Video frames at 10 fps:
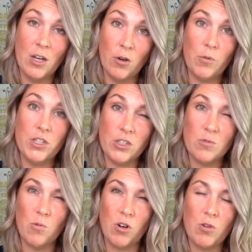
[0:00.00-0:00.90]
We just
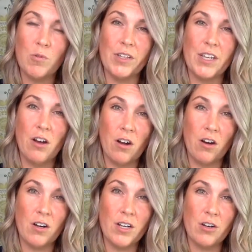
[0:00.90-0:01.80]
work really
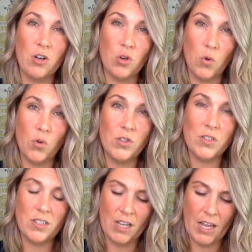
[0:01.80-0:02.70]
hard at our goals